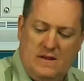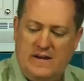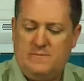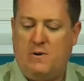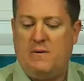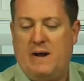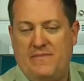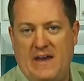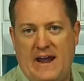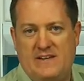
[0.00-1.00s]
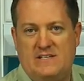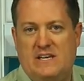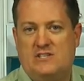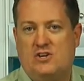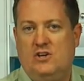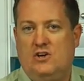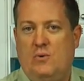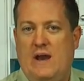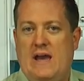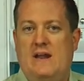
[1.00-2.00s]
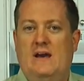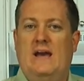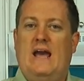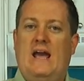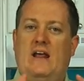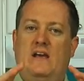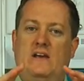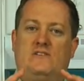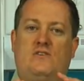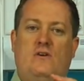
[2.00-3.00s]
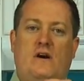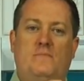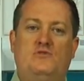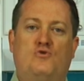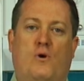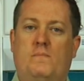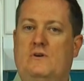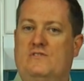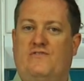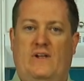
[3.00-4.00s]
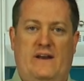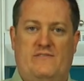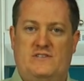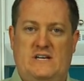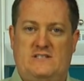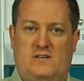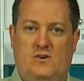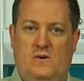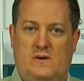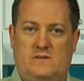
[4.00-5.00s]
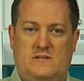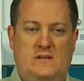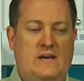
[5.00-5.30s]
nice part about that is it's gonna go ahead and it's gonna absorb those flavors as it cooks.